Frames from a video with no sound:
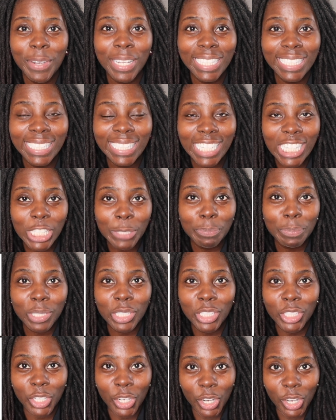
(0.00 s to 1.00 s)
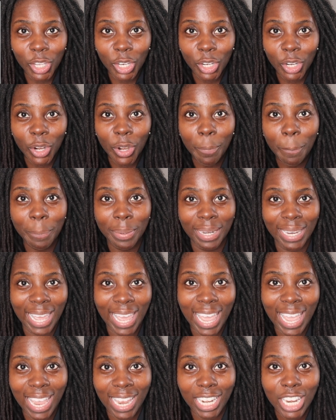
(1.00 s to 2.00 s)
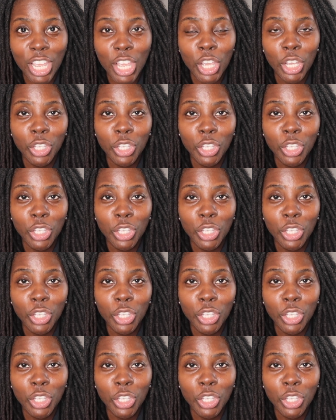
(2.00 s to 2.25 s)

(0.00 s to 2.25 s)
with this particular plan,